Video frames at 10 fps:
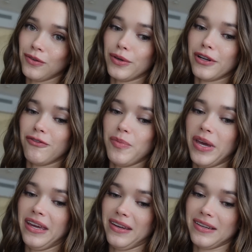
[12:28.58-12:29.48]
would have
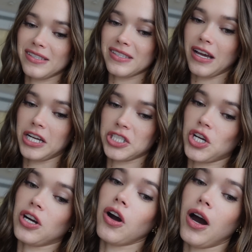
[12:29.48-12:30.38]
been such
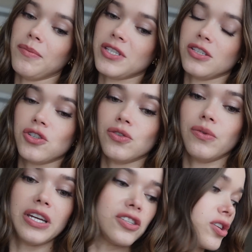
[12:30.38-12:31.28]
a calm
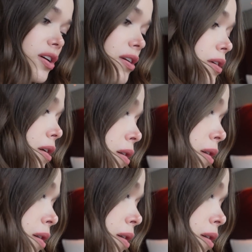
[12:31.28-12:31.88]
situation